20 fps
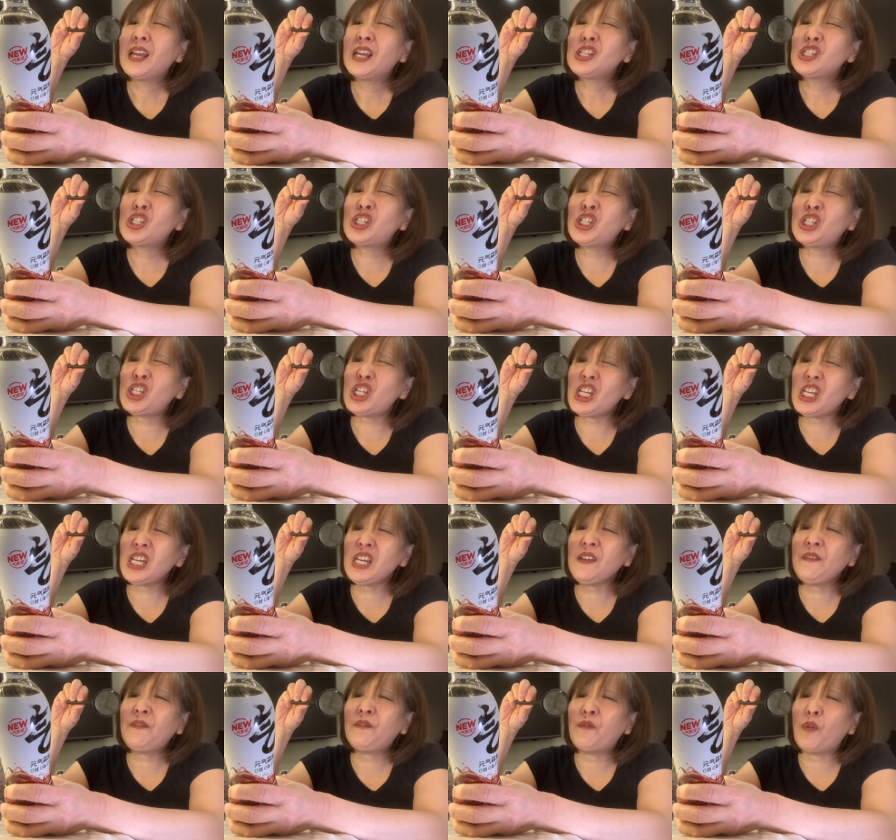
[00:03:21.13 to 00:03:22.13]

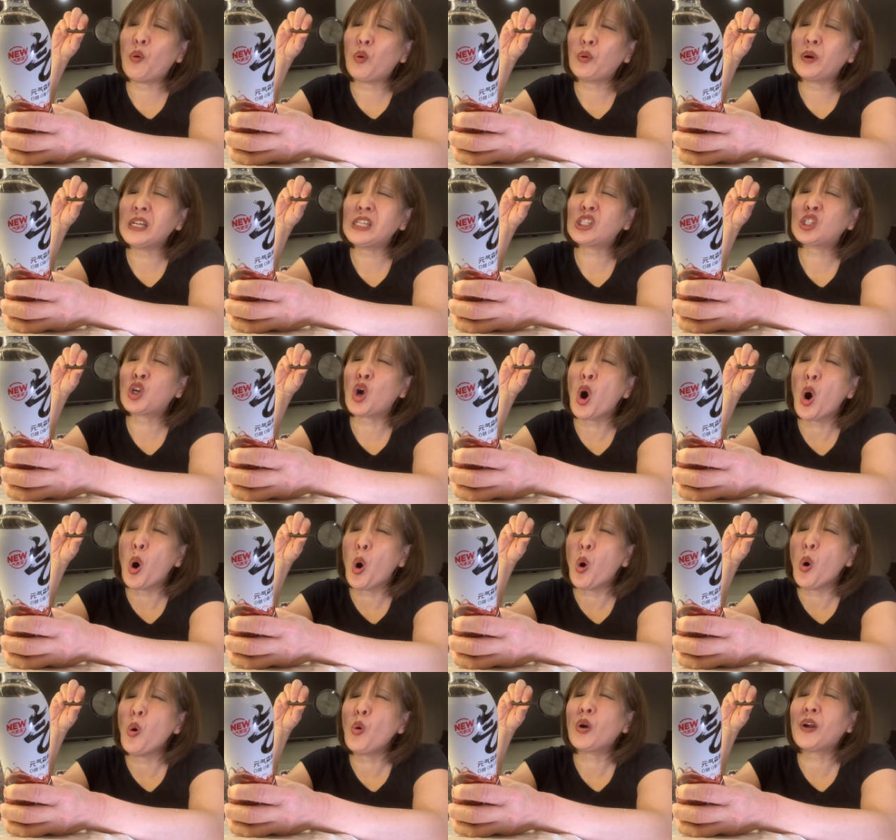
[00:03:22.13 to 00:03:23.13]
Chi Forest
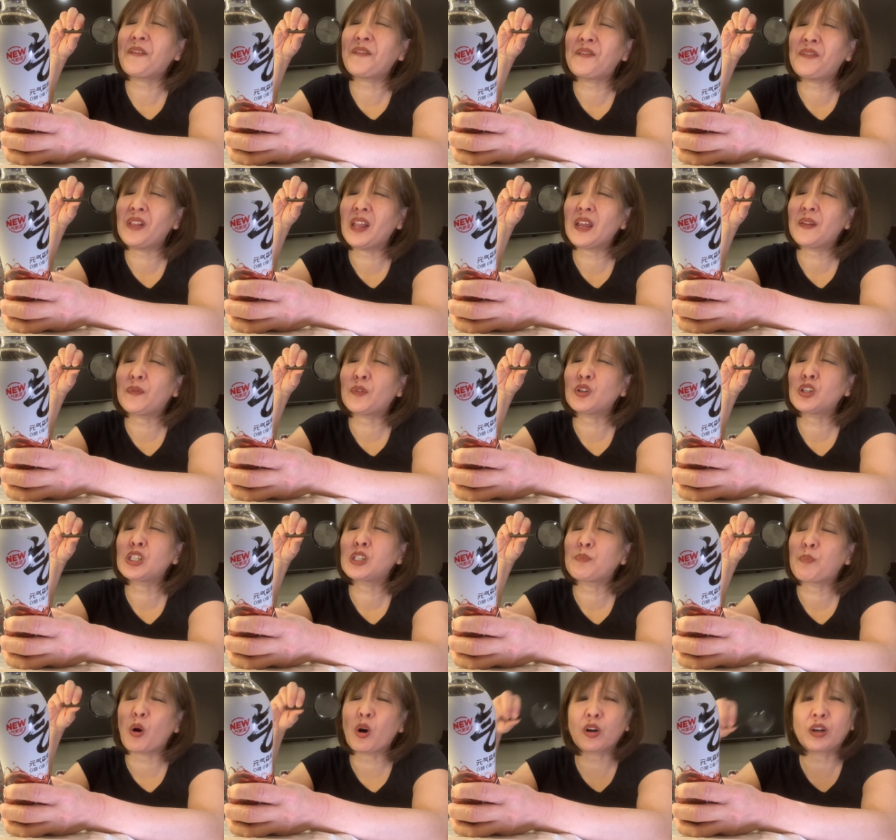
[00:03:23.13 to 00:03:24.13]
Coke Flavor
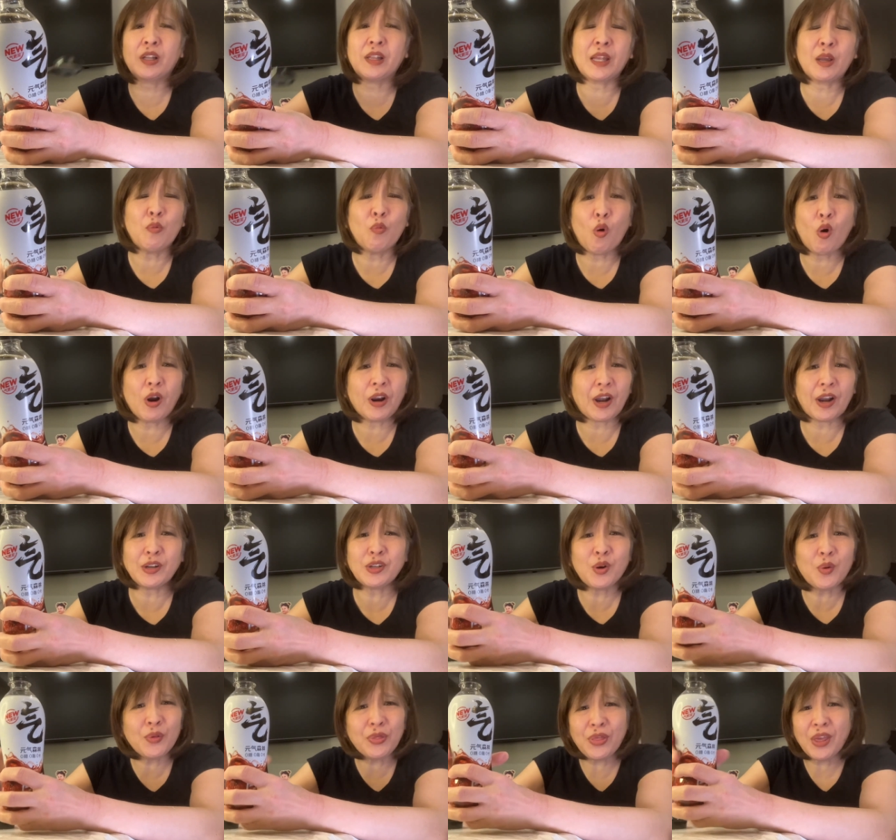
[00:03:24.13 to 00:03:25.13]
Sparkling Water. I
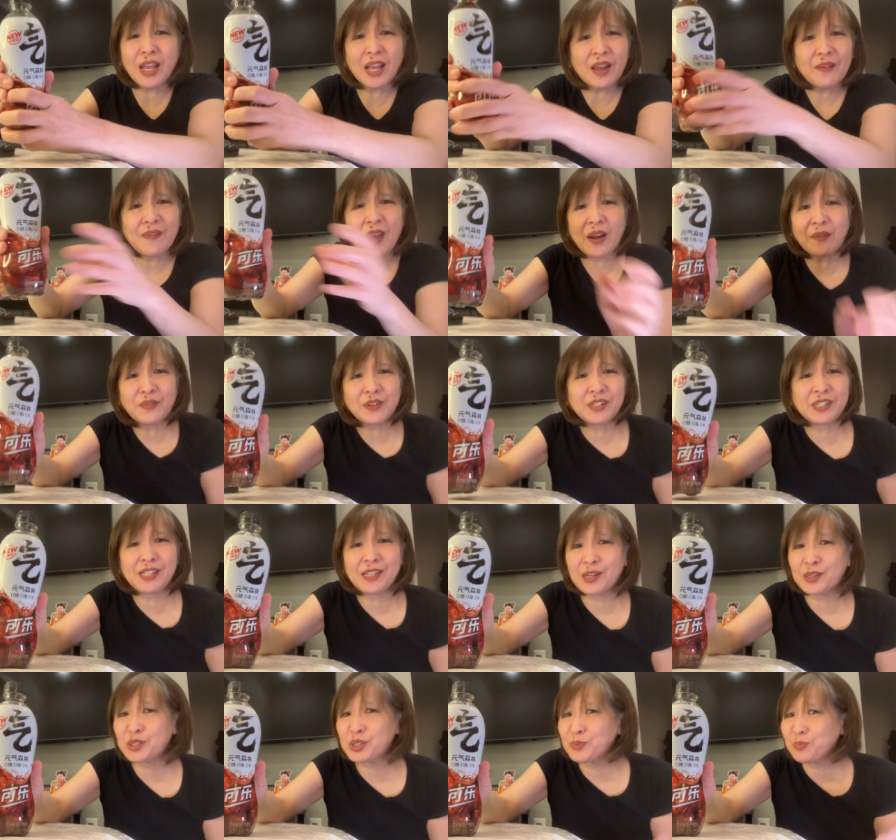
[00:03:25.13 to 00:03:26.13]
don't think I've ever
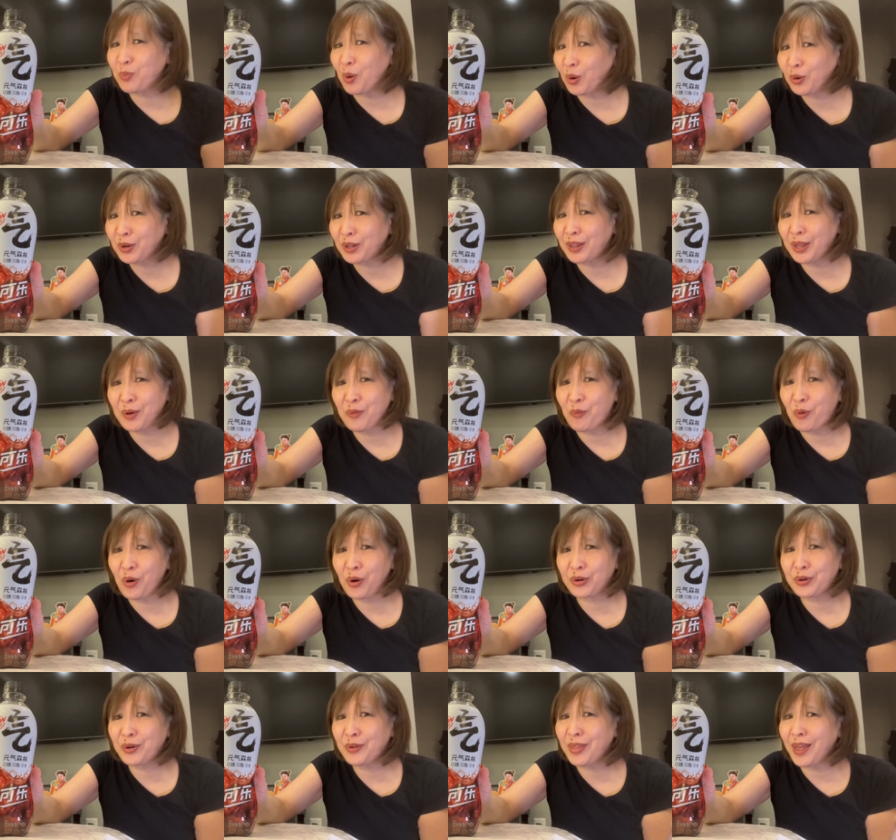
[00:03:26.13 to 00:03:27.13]
seen a sparkling
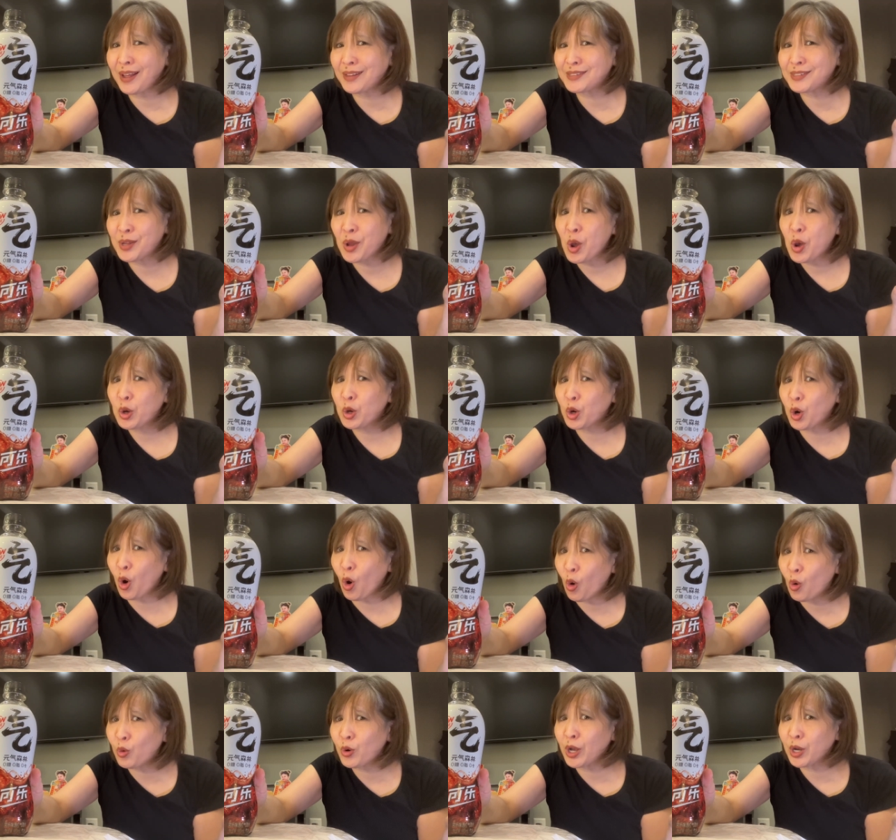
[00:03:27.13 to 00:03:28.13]
water that's
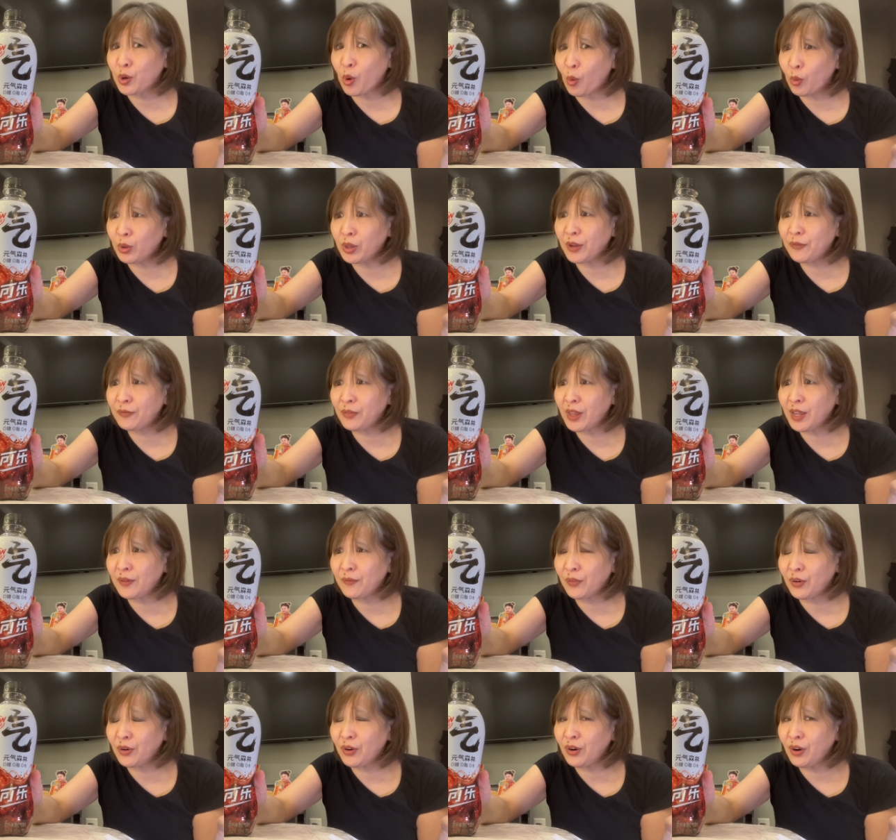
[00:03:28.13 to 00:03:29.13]
Coca-Cola
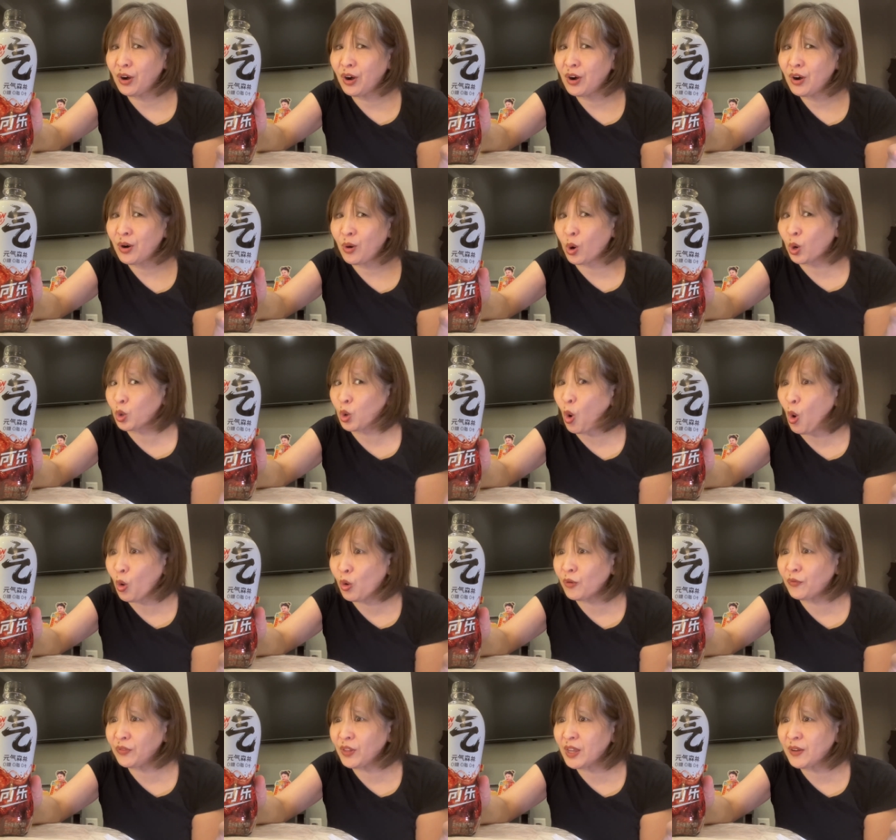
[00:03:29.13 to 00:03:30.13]
flavor or
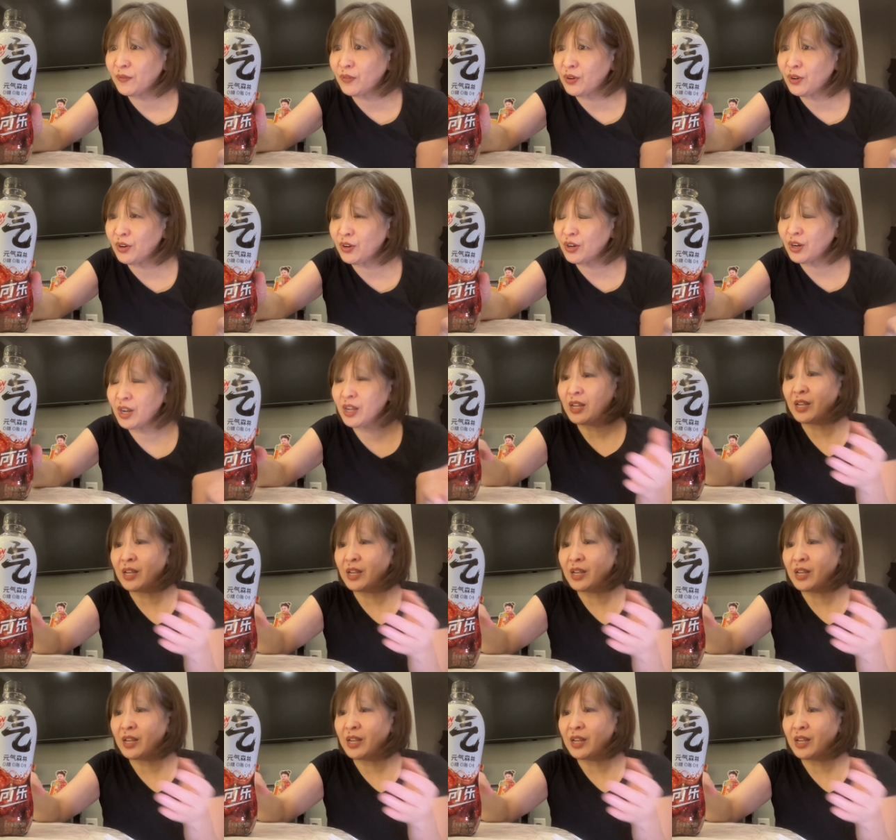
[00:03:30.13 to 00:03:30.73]
Coke flavor.